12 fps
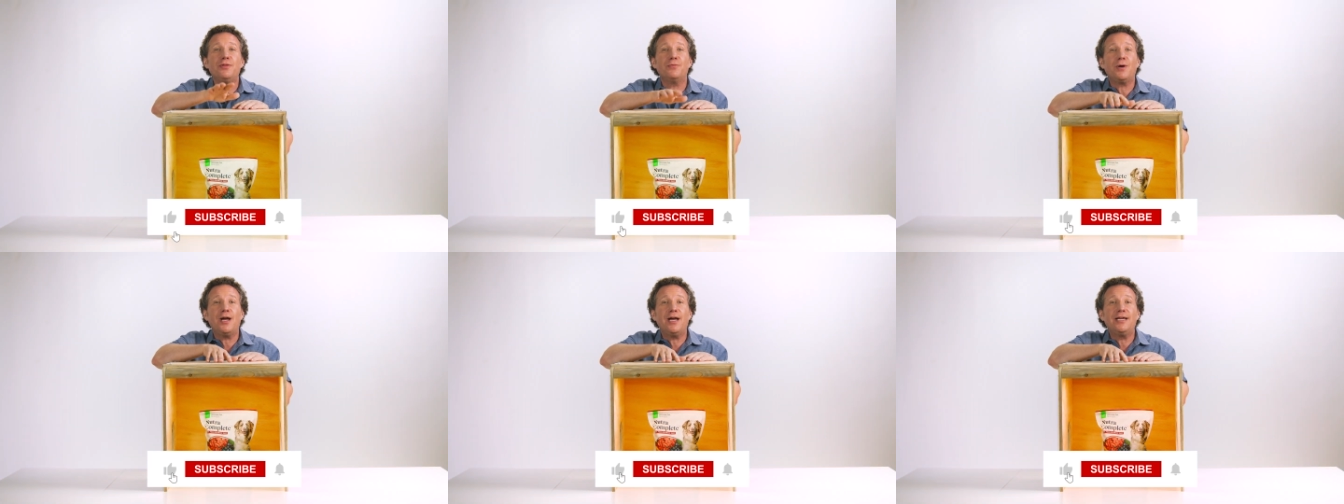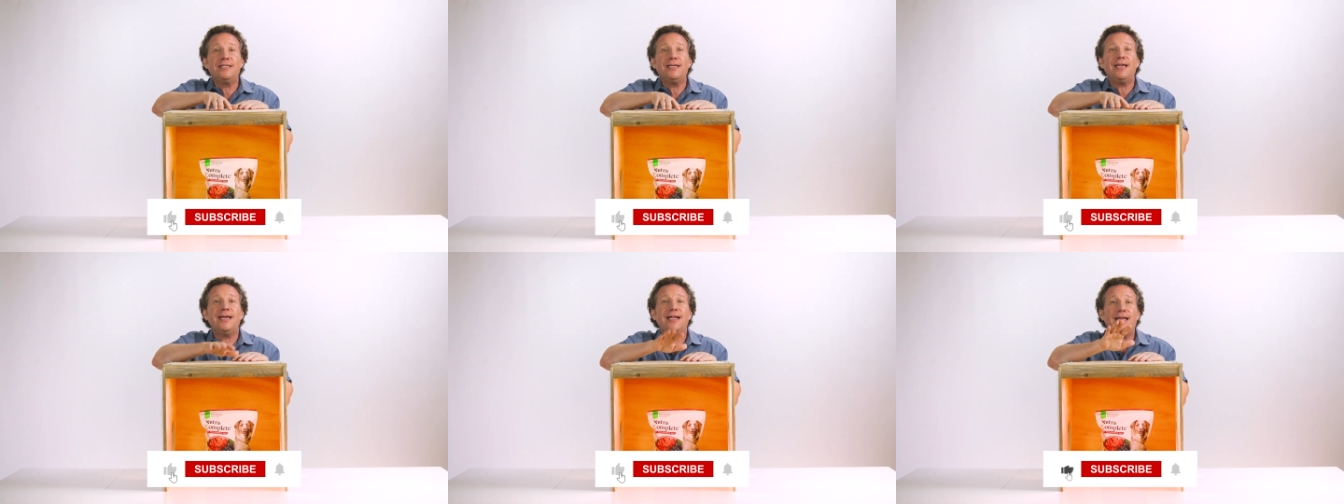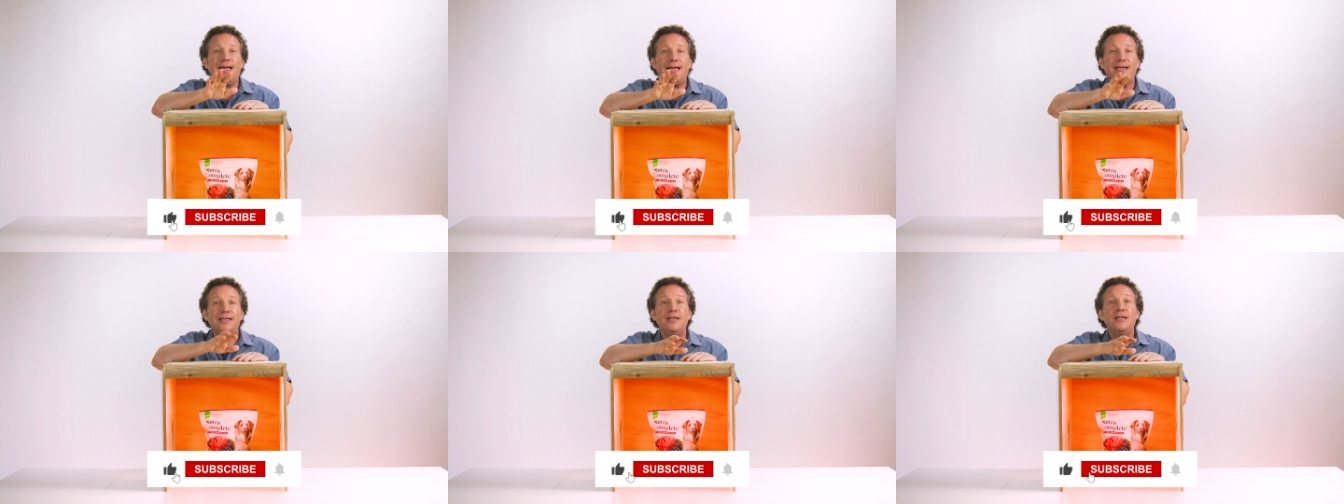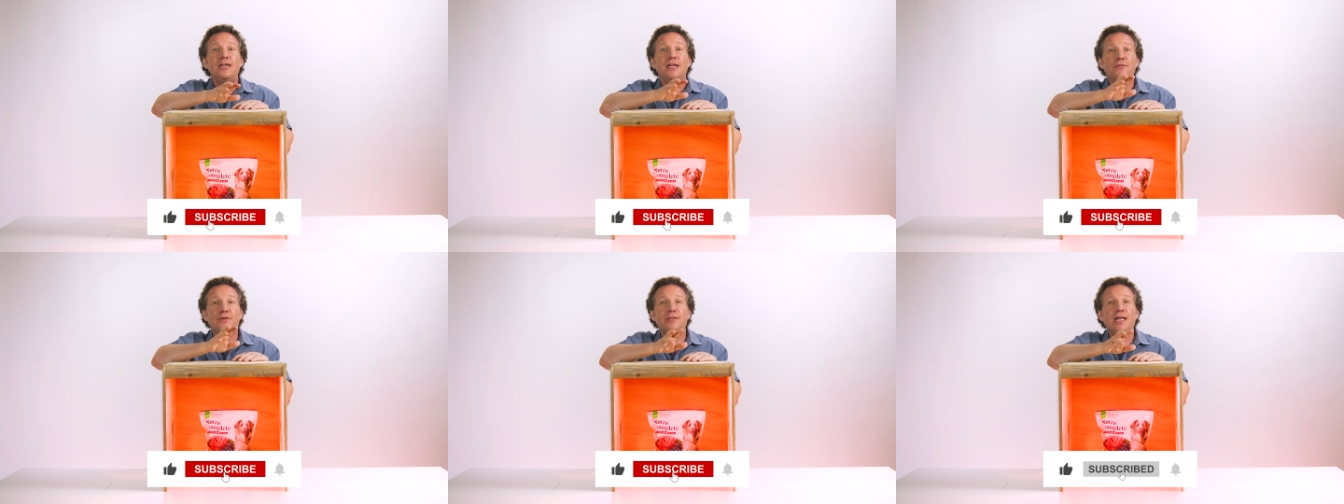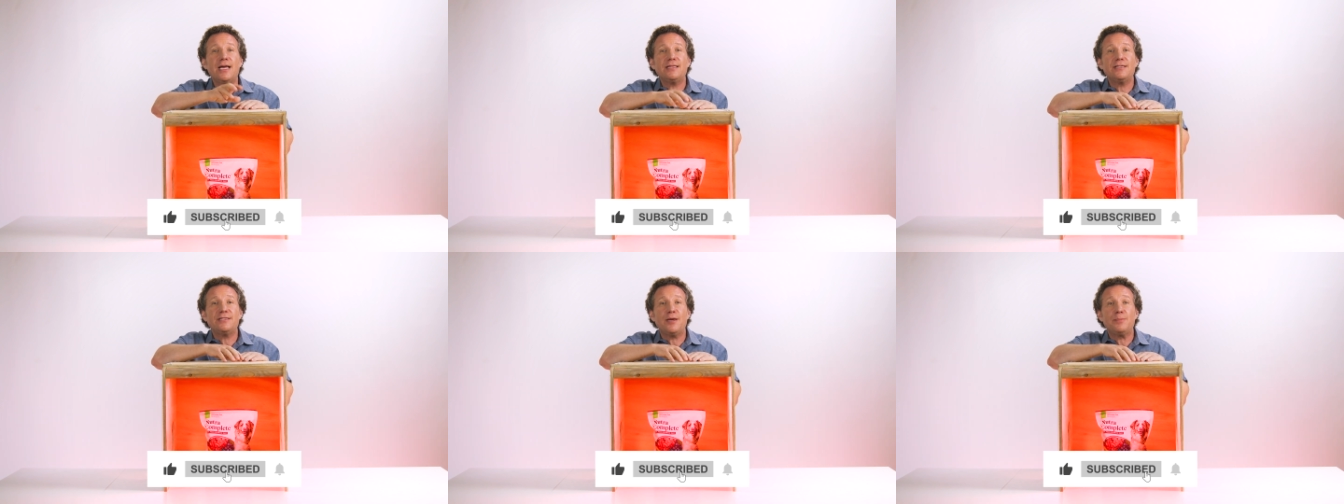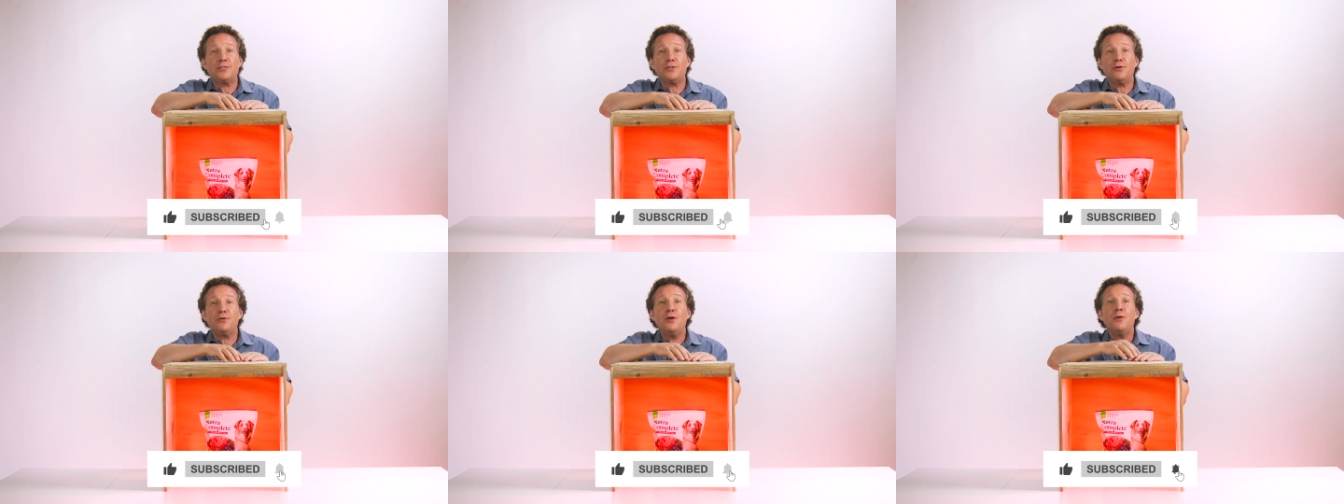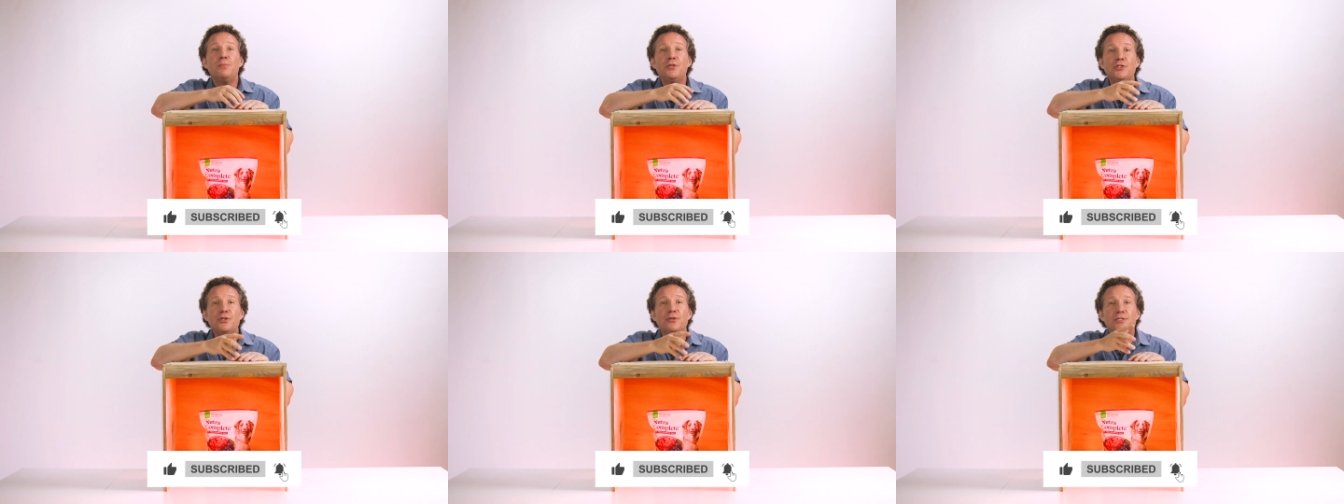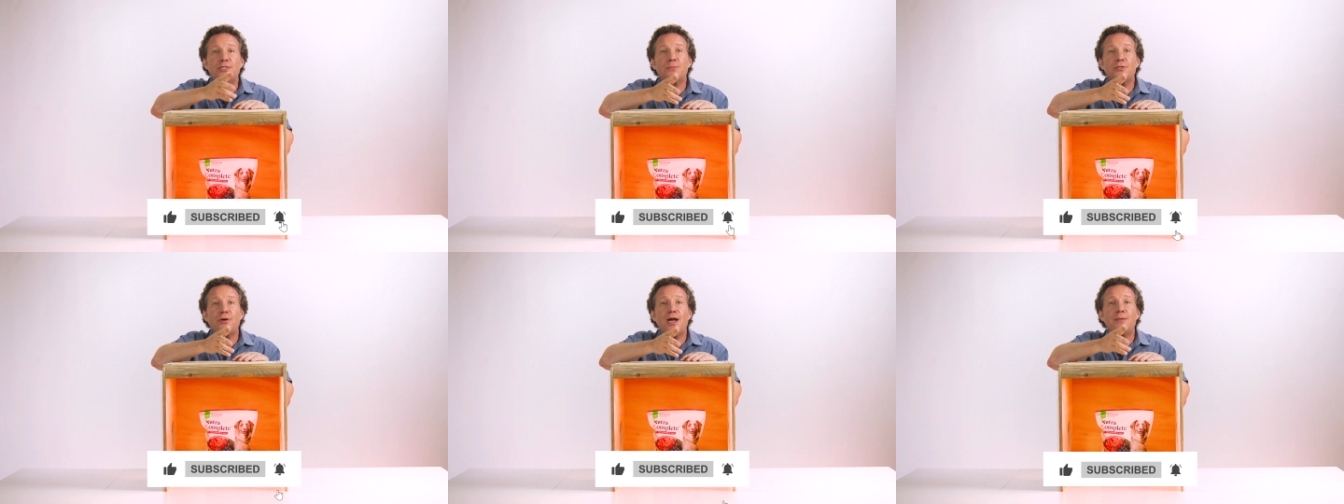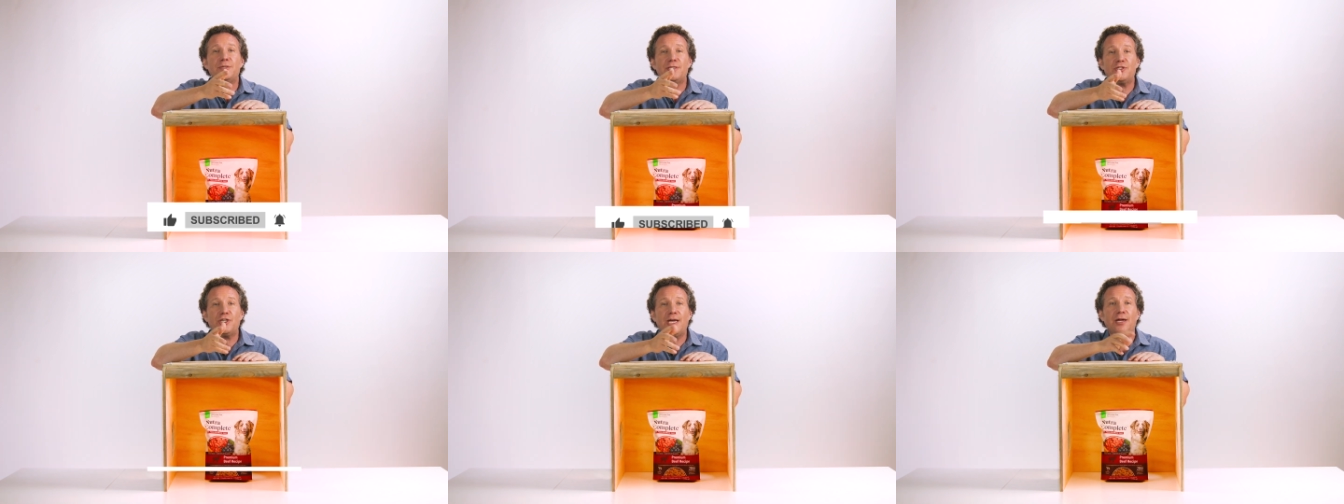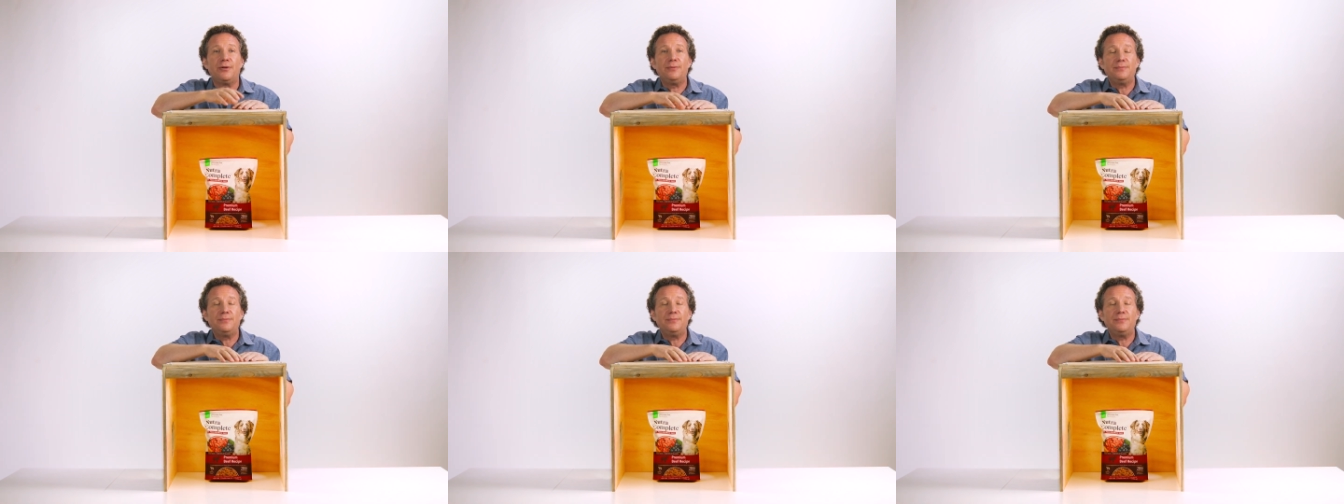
the ride. And hey, if you like this episode, be sure to subscribe to the channel.